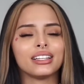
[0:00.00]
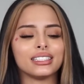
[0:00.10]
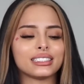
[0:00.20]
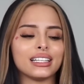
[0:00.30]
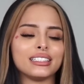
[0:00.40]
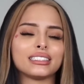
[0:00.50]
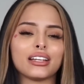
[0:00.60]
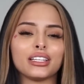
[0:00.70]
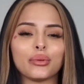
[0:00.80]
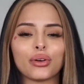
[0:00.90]
This is
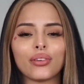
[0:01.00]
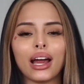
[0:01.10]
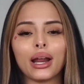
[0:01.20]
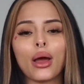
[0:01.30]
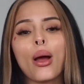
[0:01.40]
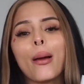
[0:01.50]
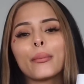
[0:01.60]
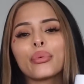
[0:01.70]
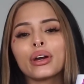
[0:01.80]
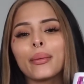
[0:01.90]
the Murad
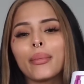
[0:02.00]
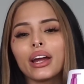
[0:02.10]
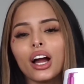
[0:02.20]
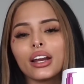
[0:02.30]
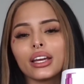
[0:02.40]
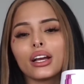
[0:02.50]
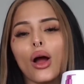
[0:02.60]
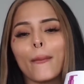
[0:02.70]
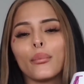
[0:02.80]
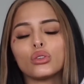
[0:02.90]
Prebiotic
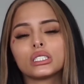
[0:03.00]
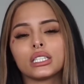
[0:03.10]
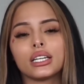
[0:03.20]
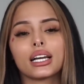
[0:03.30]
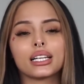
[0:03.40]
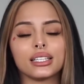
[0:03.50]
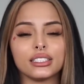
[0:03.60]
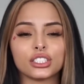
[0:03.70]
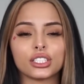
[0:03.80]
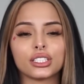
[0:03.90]

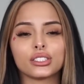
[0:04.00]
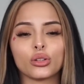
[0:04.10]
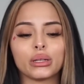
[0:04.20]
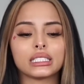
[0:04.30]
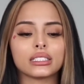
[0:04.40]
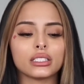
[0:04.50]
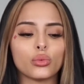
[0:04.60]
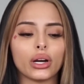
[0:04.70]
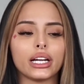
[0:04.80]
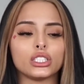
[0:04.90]
MultiCleanser. So basically
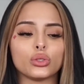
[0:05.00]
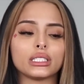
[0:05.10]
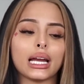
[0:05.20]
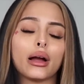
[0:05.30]
what I do is I